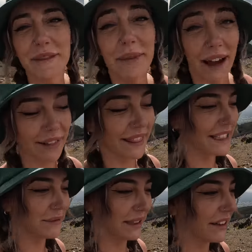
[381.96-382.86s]
smell
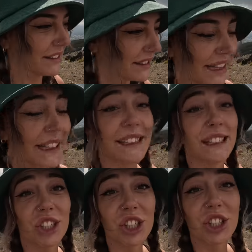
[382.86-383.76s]
this, because it
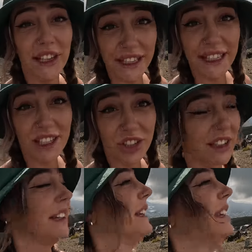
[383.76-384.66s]
is stinky,
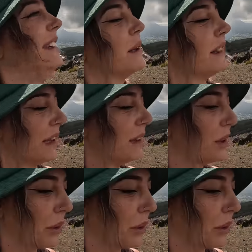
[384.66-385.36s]
stinky like